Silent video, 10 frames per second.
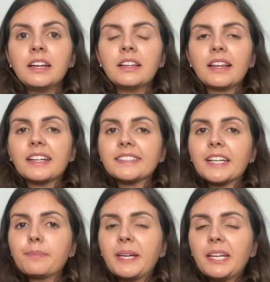like I
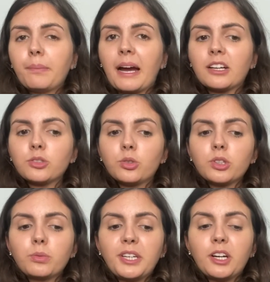said, being a pass holder,
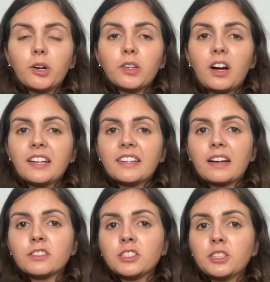we go a lot in the
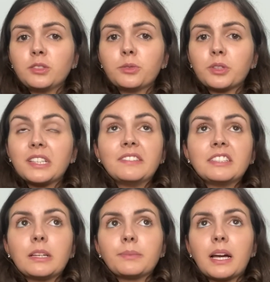afternoon or even
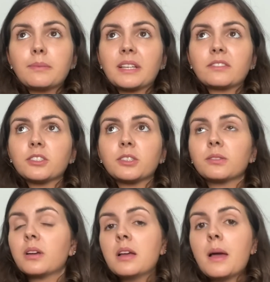sometimes after
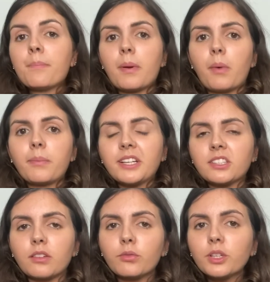my mom gets
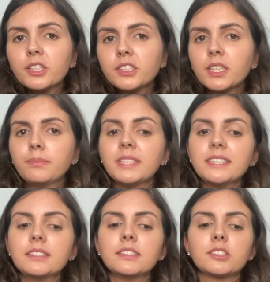off work or something.
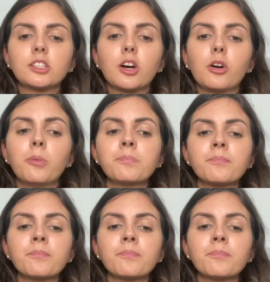So